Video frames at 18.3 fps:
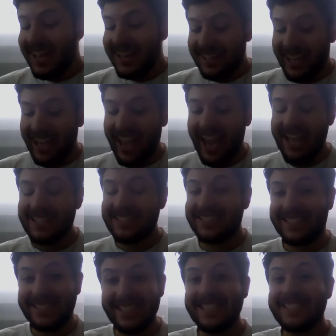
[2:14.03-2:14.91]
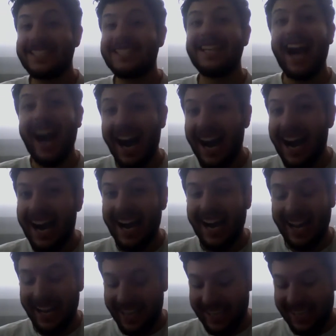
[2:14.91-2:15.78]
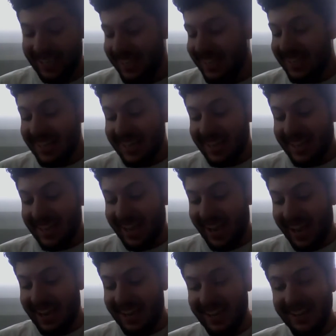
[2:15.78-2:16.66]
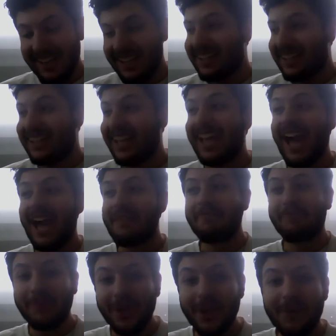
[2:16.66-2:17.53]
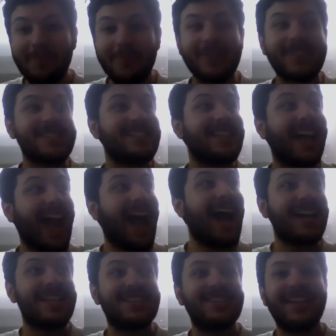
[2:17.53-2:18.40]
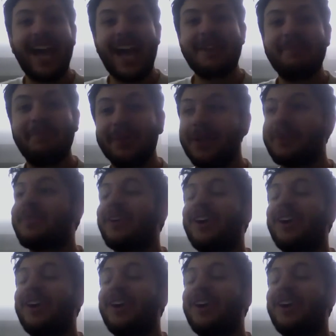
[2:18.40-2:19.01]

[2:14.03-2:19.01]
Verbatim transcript: They had CGI. Uh, they had bloopers. They actually had bloopers.